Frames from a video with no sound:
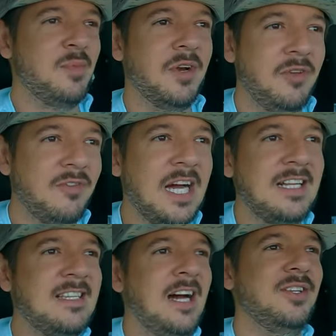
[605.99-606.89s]
But if you've
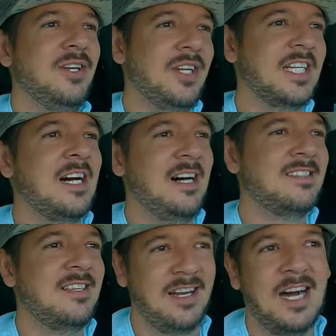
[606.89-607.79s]
got downloaded
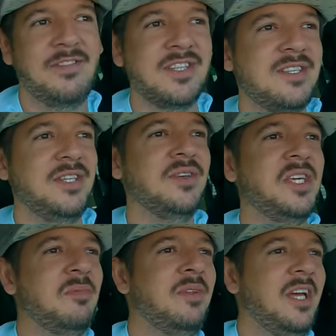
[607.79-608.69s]
content, obviously you
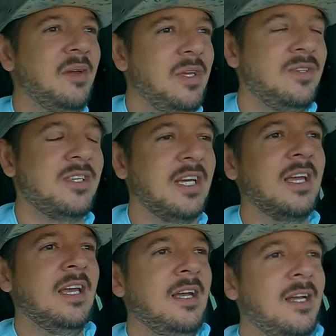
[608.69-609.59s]
keep playing music.
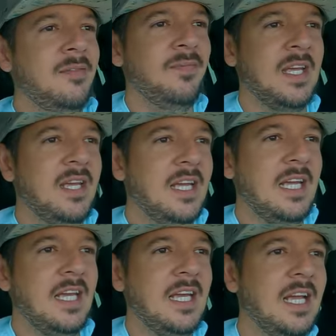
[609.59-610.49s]

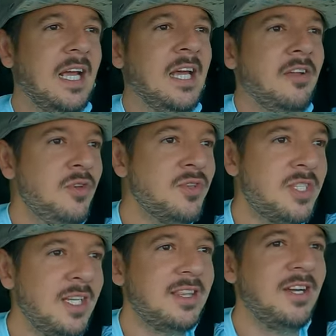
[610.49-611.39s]
And if you
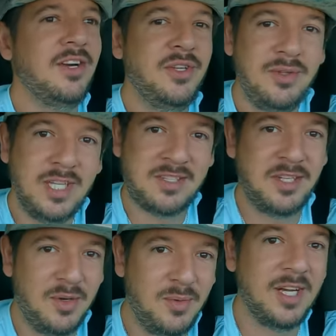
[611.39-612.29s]
sit there and you
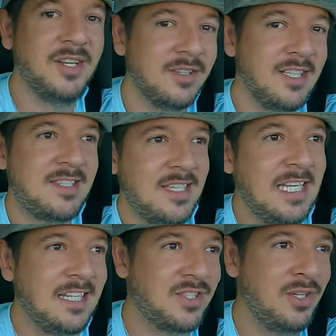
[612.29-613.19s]
listen to what you're
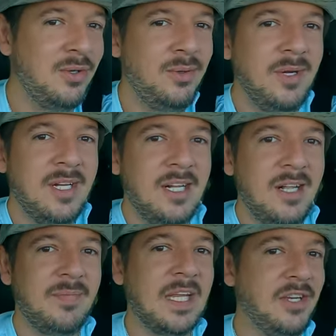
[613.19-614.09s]
listening
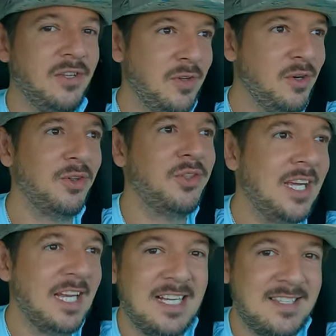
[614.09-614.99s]
to, and if you don't
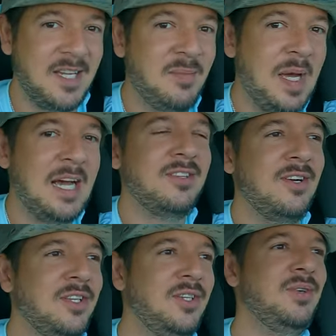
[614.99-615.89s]
think it has an impact
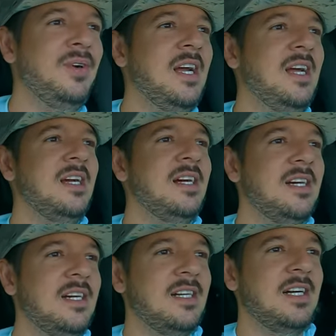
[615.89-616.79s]
on
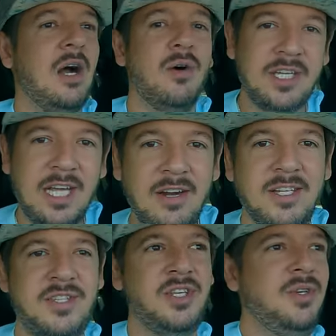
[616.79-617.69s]
you, I'll
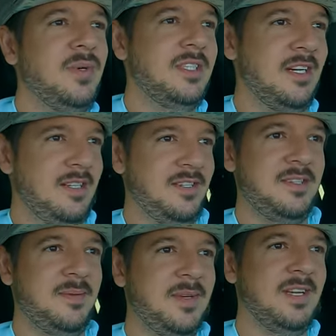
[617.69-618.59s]
guarantee you it
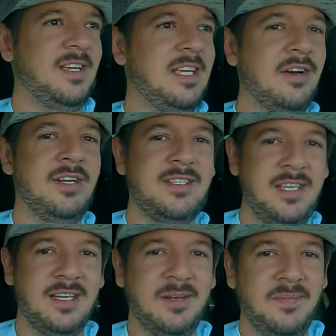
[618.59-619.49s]
does.
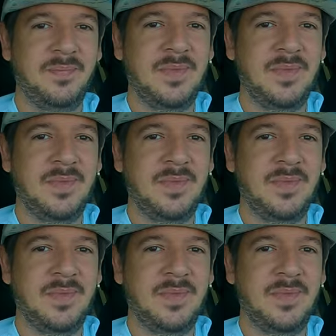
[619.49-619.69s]
Guarantee it.